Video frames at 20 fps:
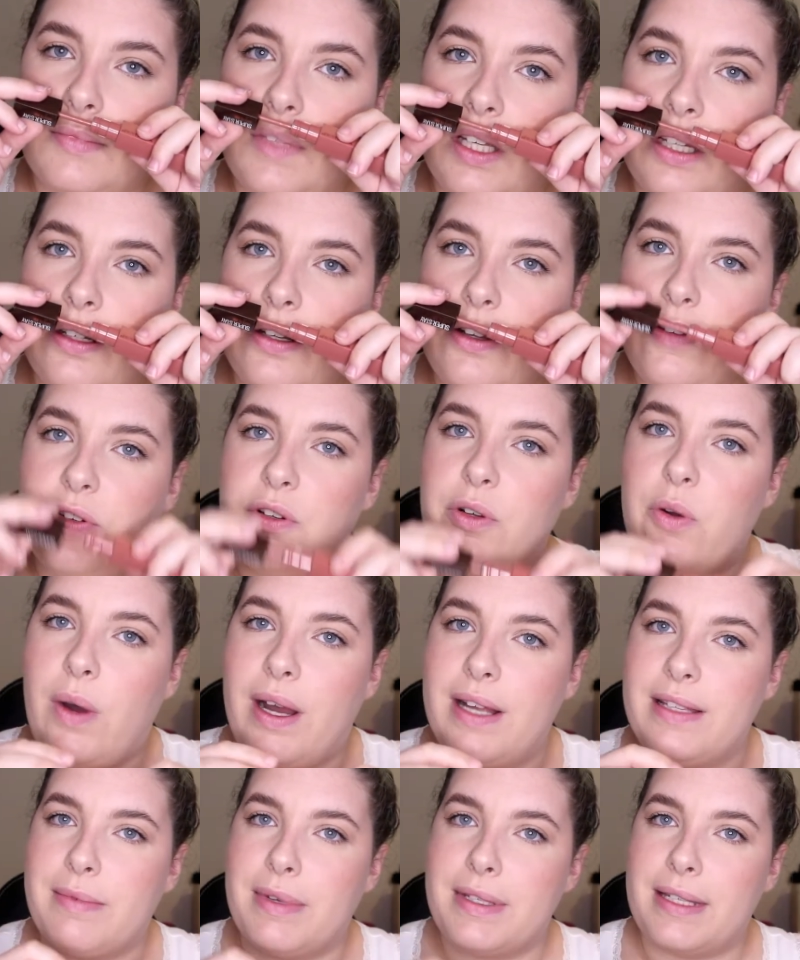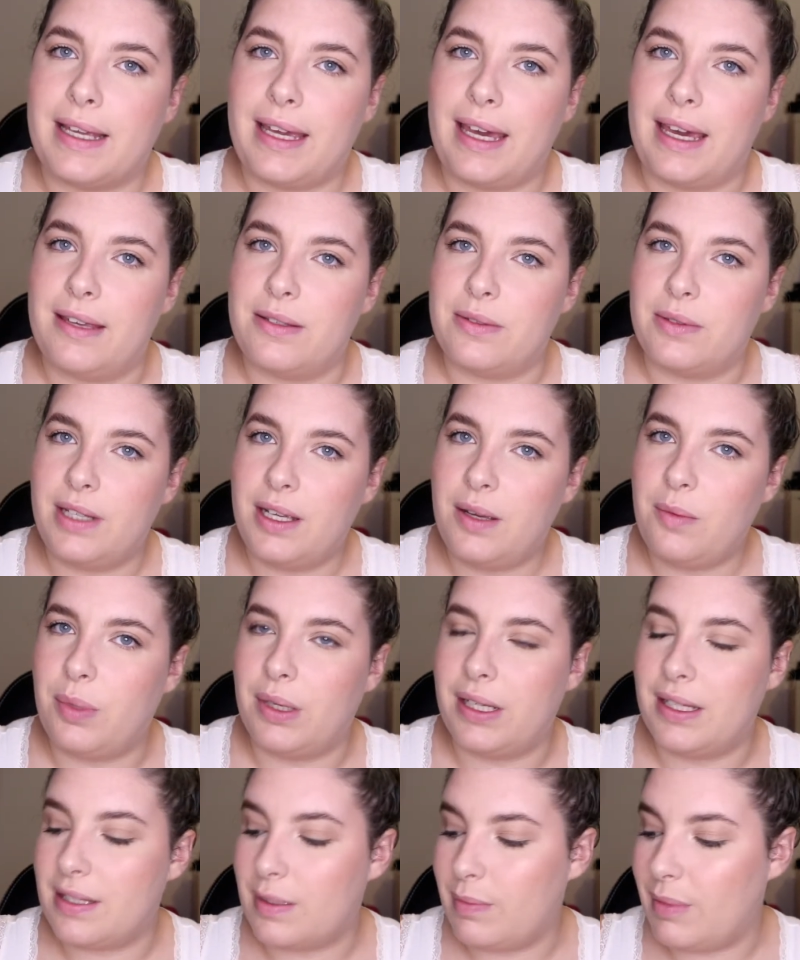I don't know if it quite smells like hazelnut,
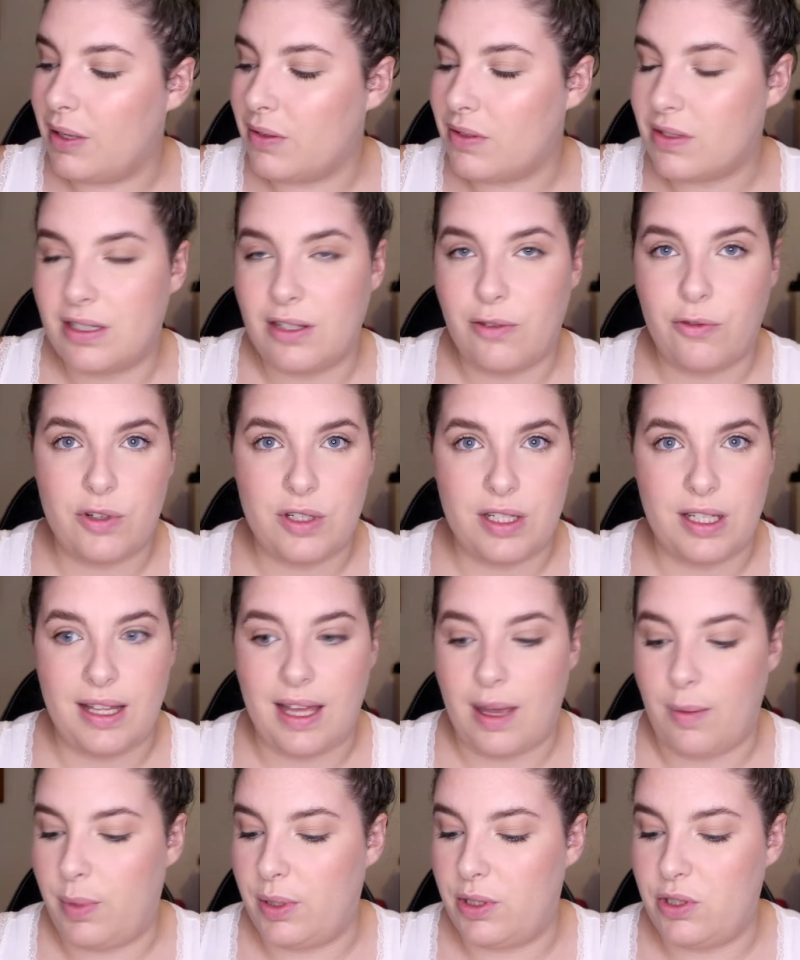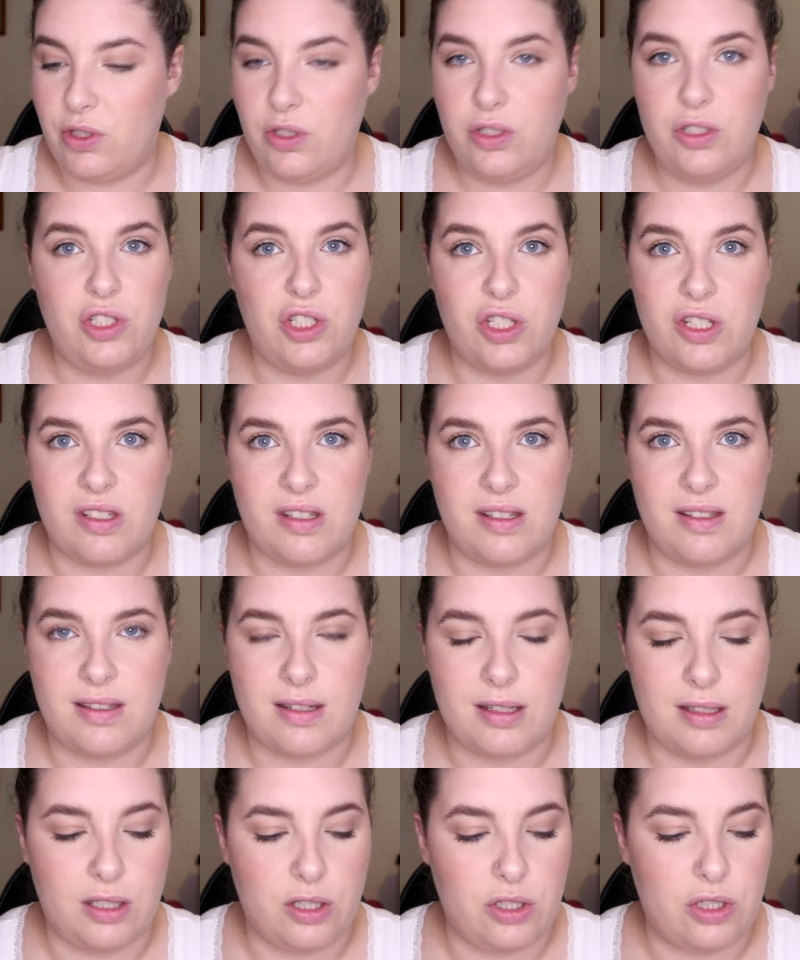but it smells different to that, but just as
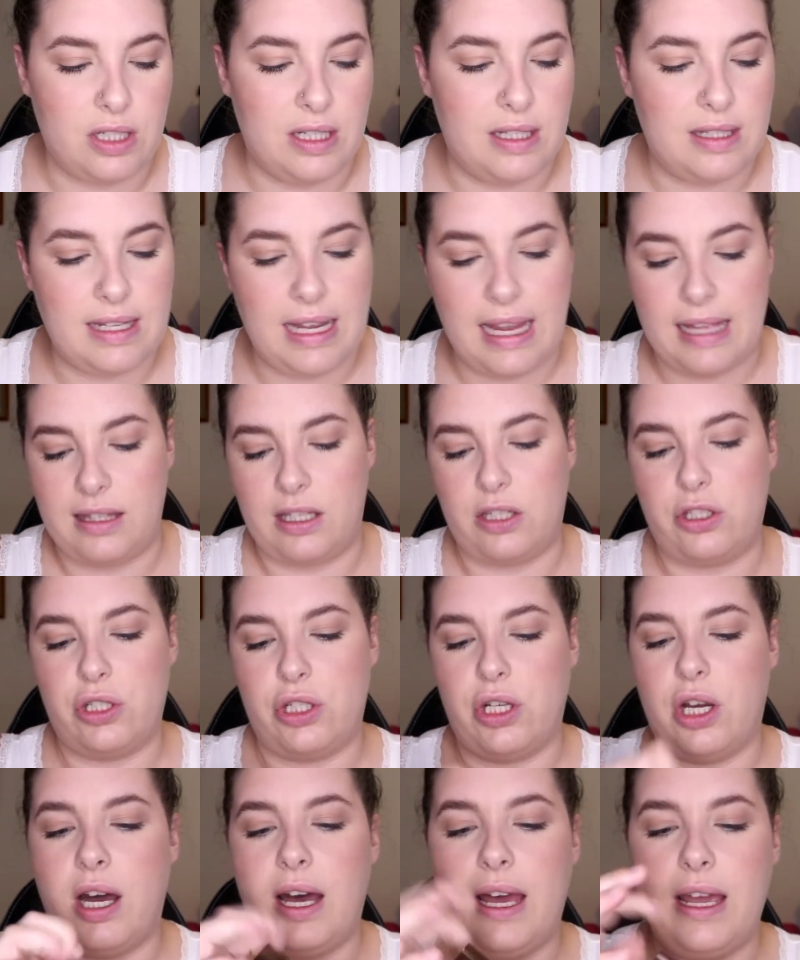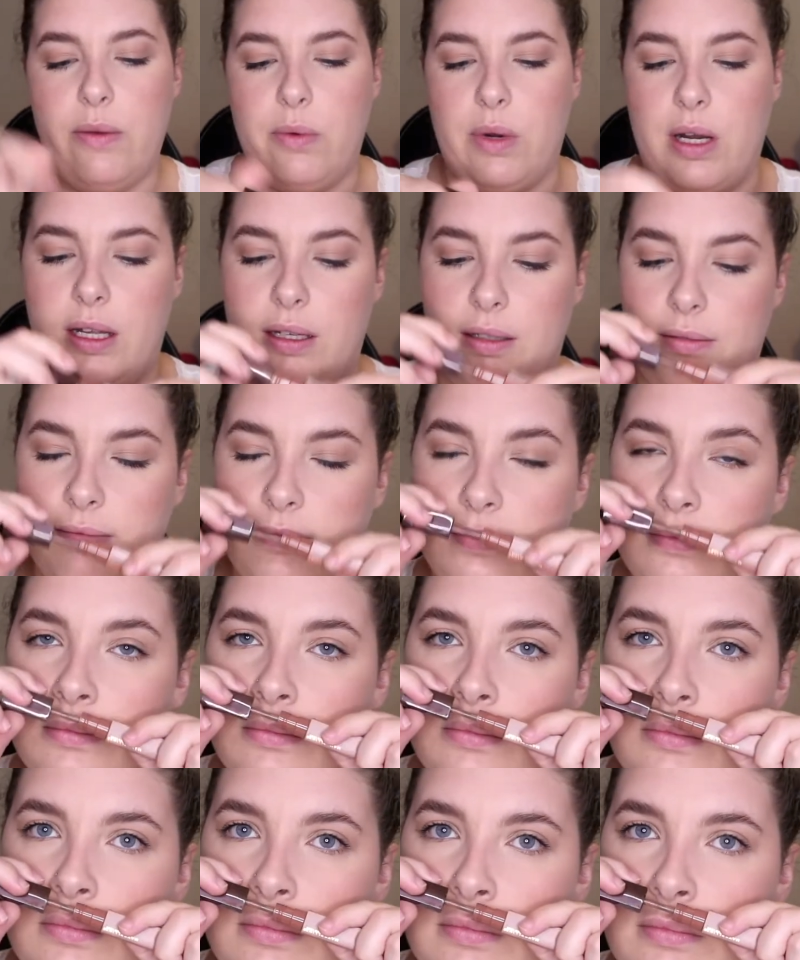delicious. And the Chai one
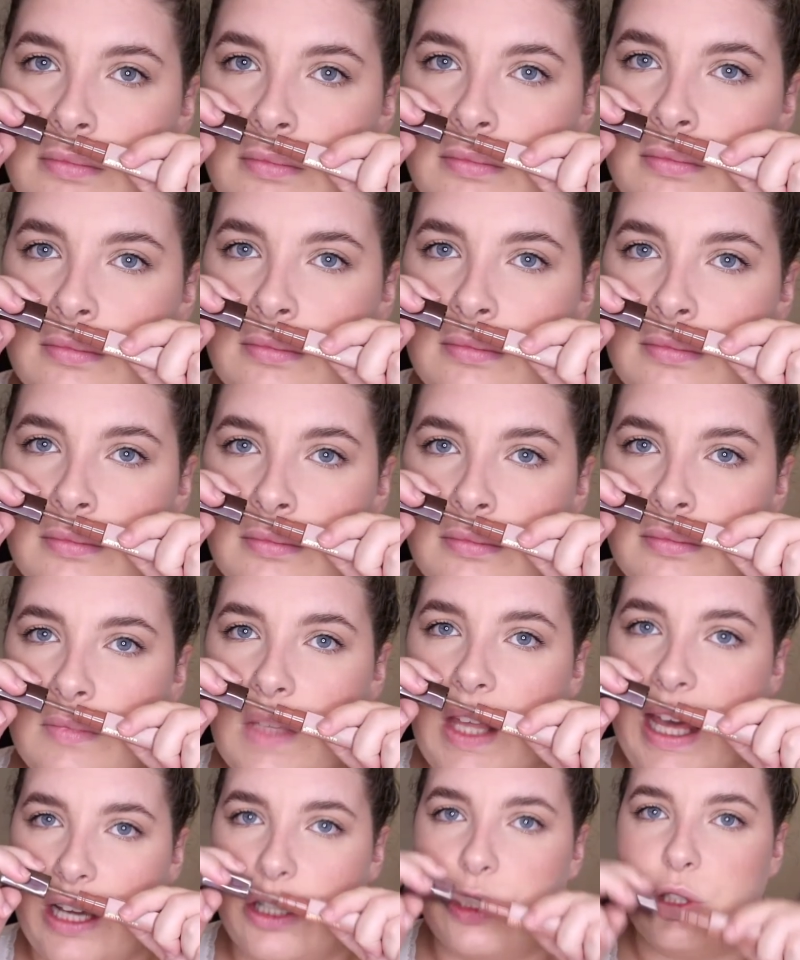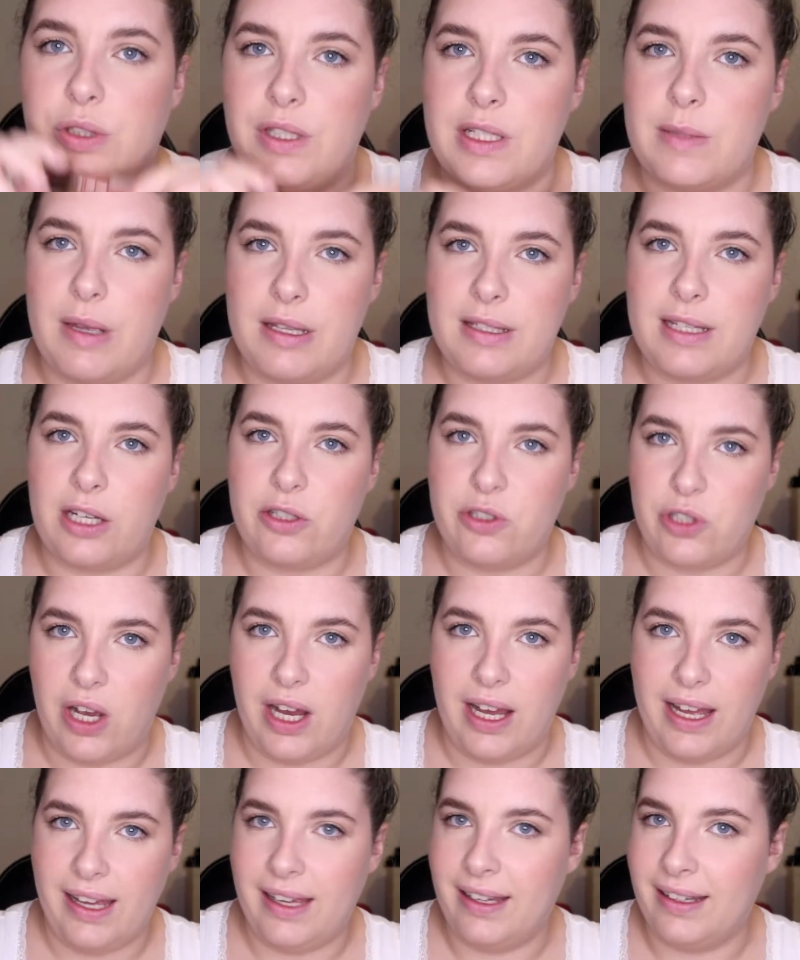actually smells like
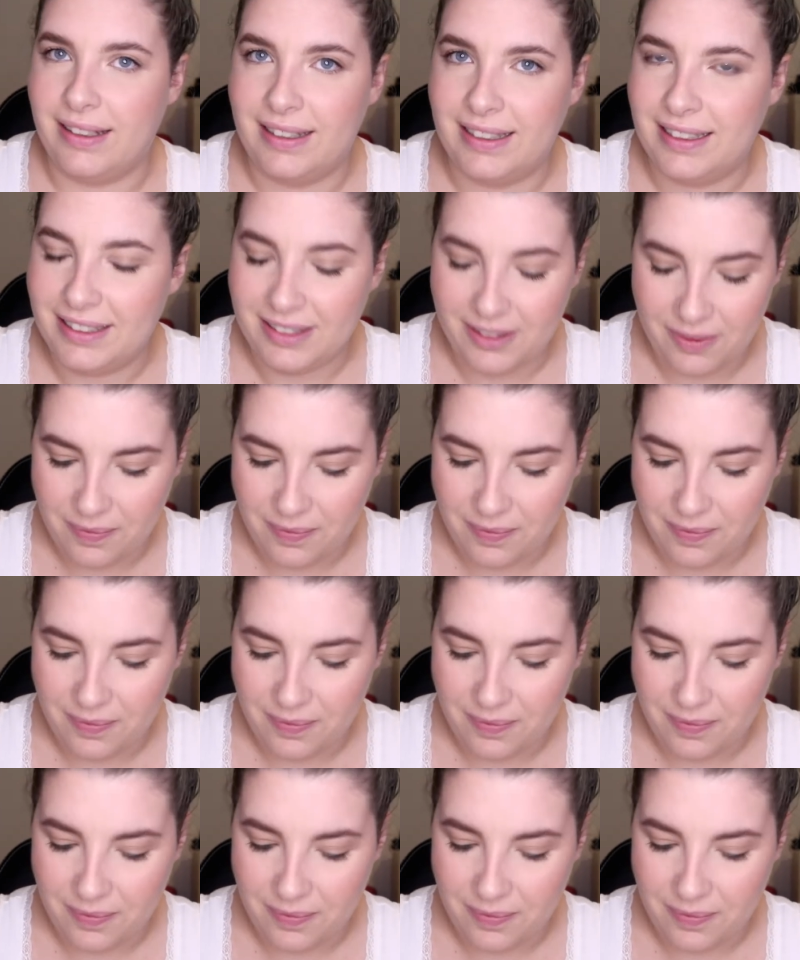chai.